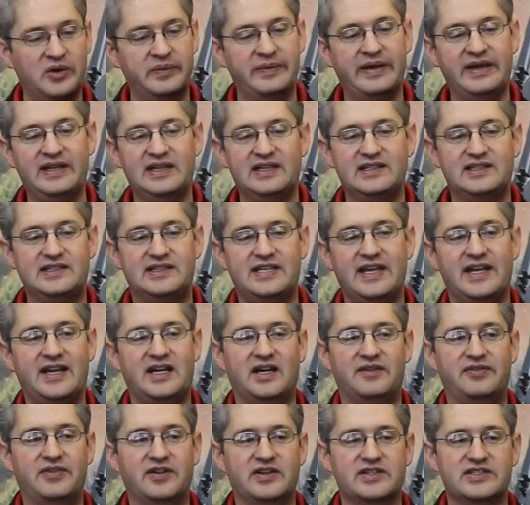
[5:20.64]
we may need to take
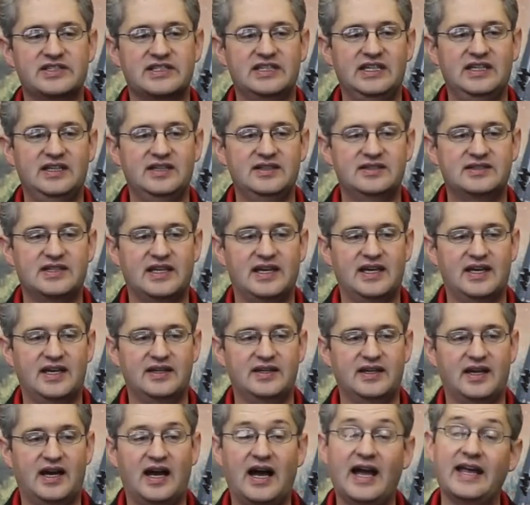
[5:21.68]
off our skis
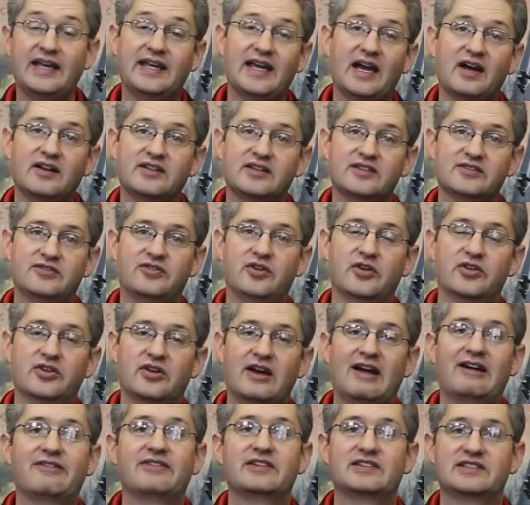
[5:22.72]
and hike out to
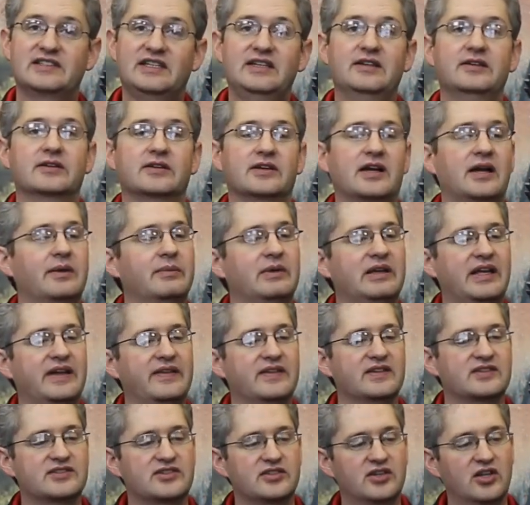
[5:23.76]
photograph a skier coming
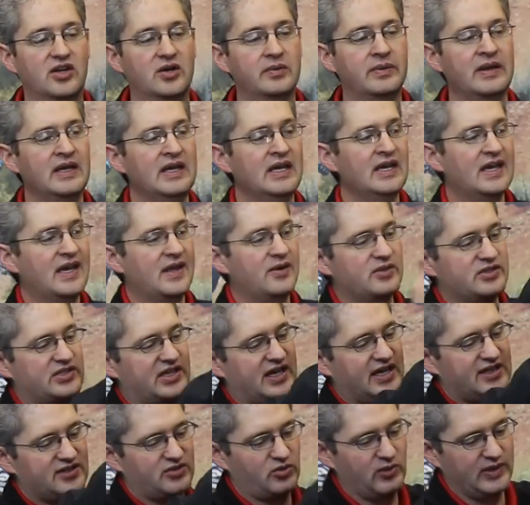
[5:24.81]
down the slope, in which
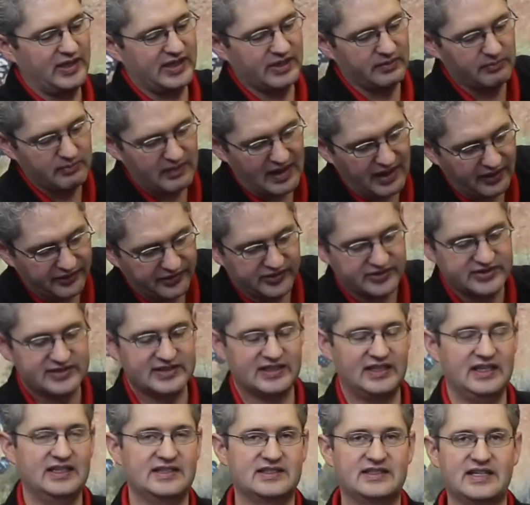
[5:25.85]
case we can mount our
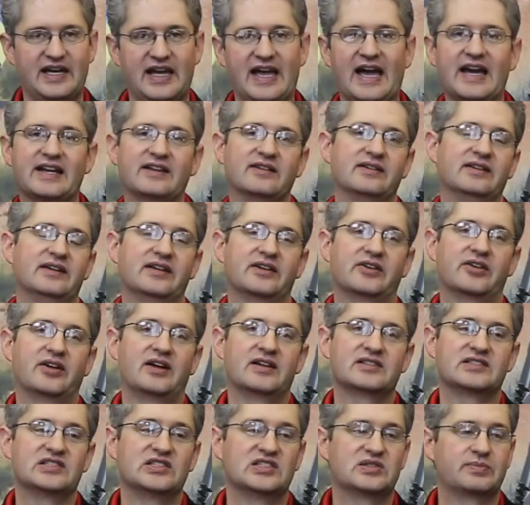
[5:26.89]
skis diagonally
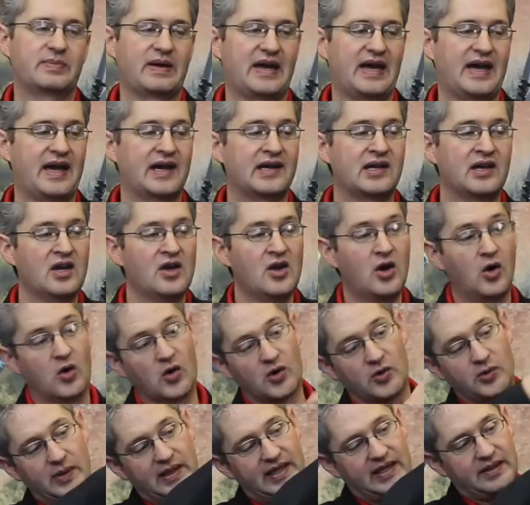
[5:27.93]
across this pack,
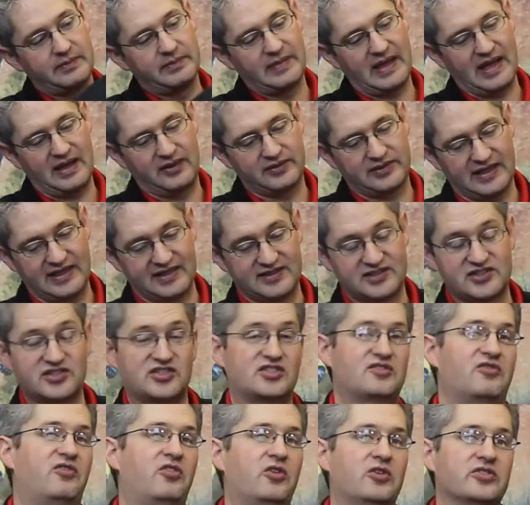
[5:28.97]
or we can mount a
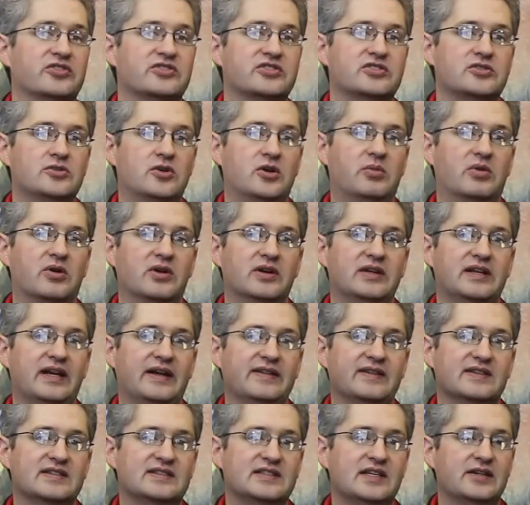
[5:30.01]
full snowboard
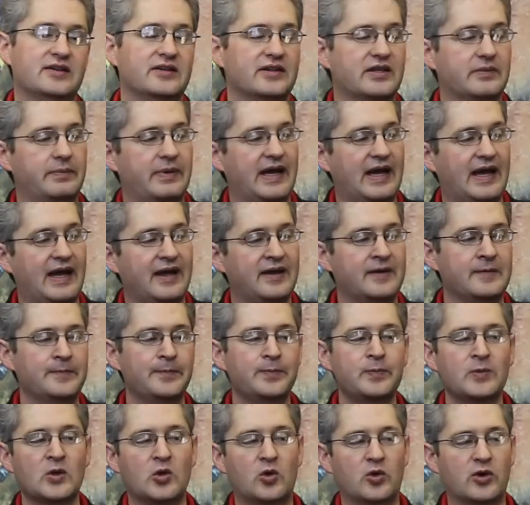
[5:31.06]
down the center of the pack,
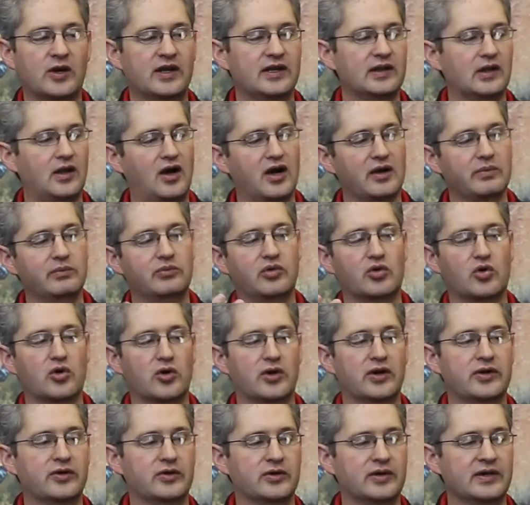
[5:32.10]
or a
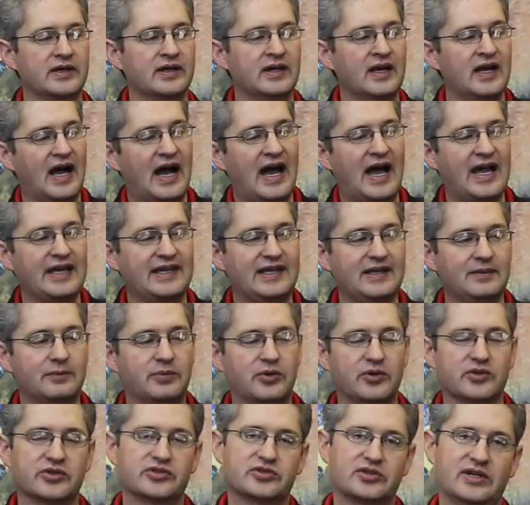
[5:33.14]
longboard or hiking
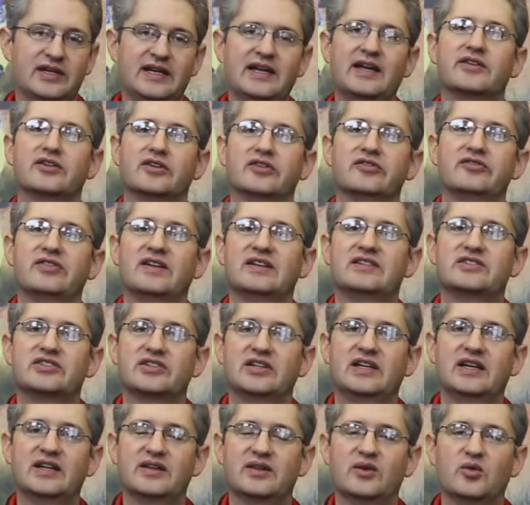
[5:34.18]
poles or any other
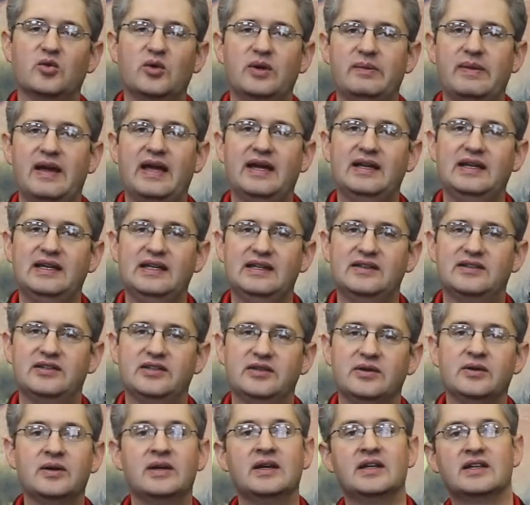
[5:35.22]
adventure gear that we may need
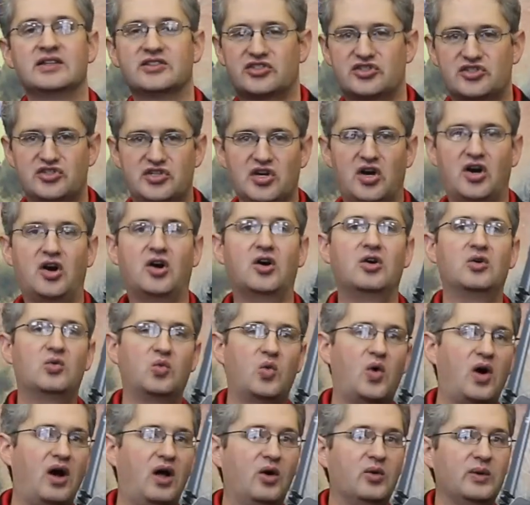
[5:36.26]
to stow
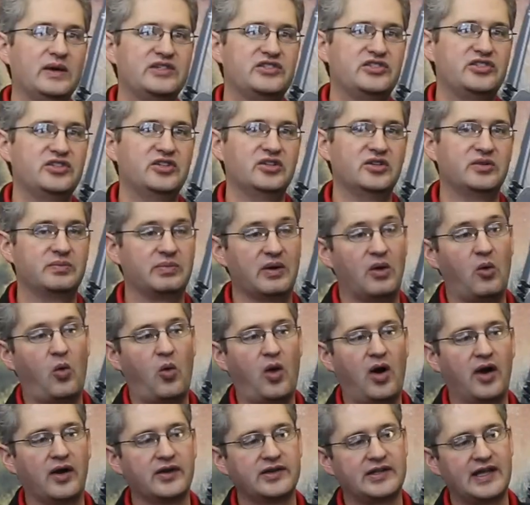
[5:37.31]
while we shoot but
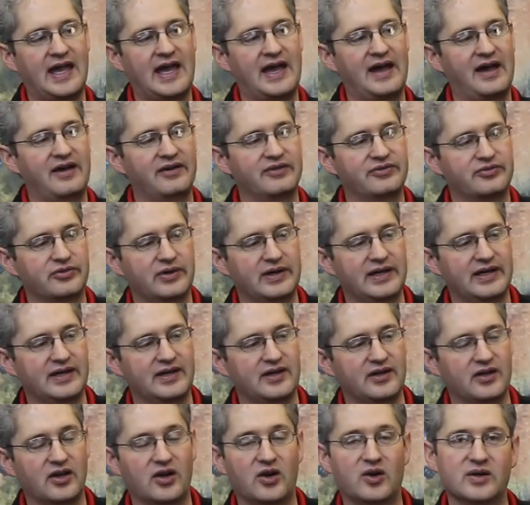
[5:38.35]
want to have ready
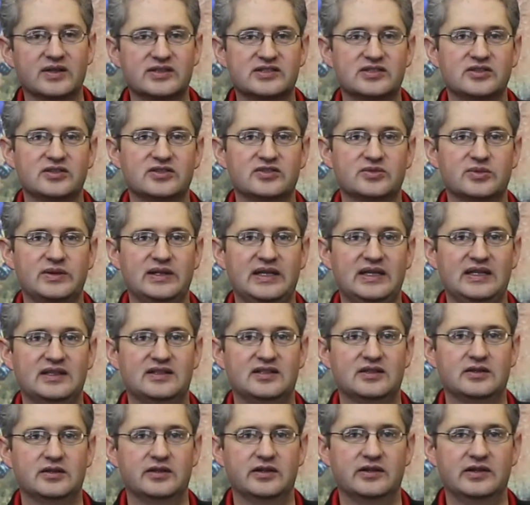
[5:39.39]
to go as soon as we need
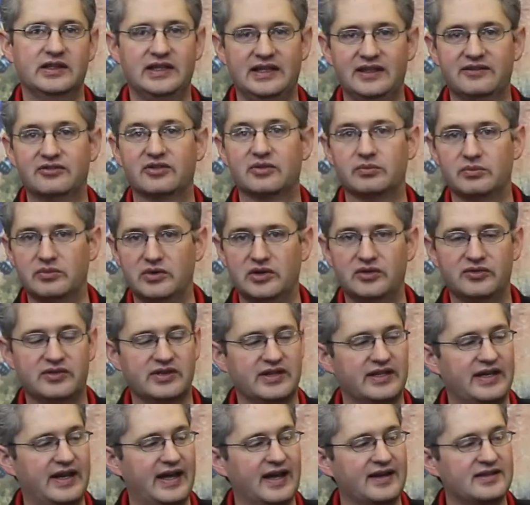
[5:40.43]
to leave or move
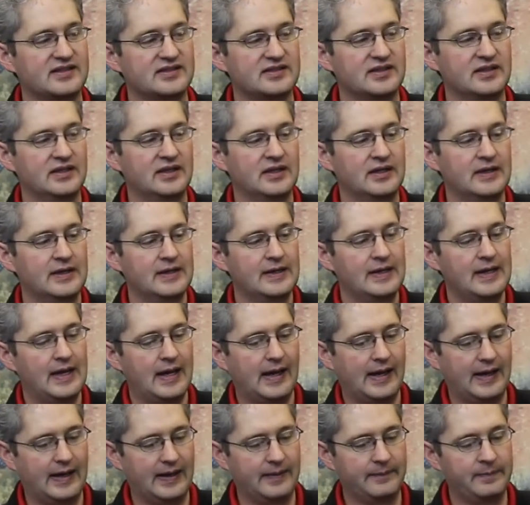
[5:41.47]
to the next.
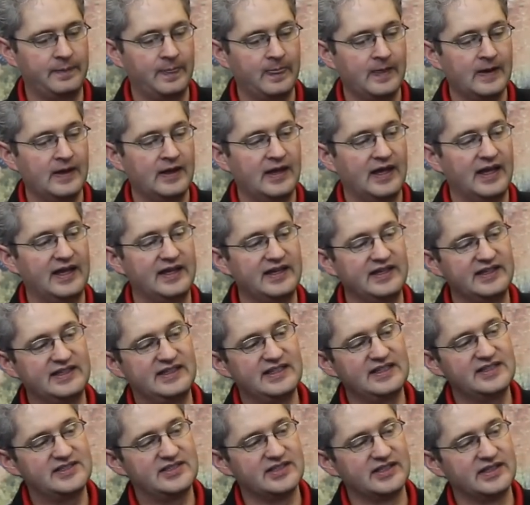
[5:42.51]
In
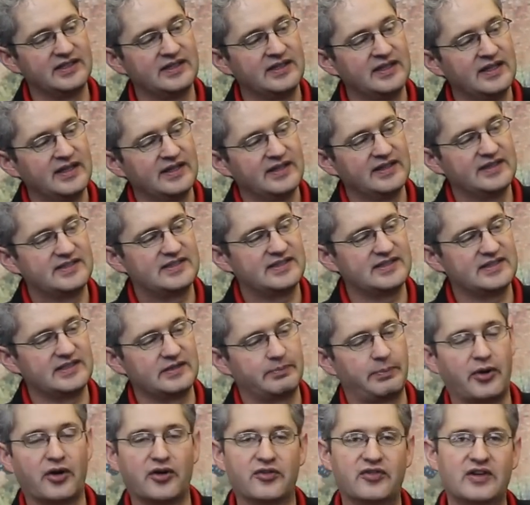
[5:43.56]
addition, this is
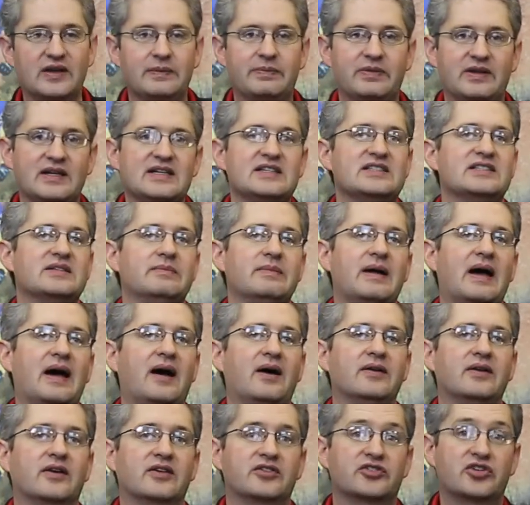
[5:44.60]
a perfect place to
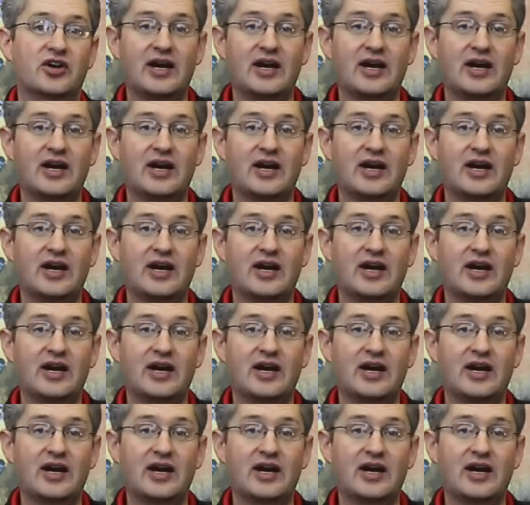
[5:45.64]
mount our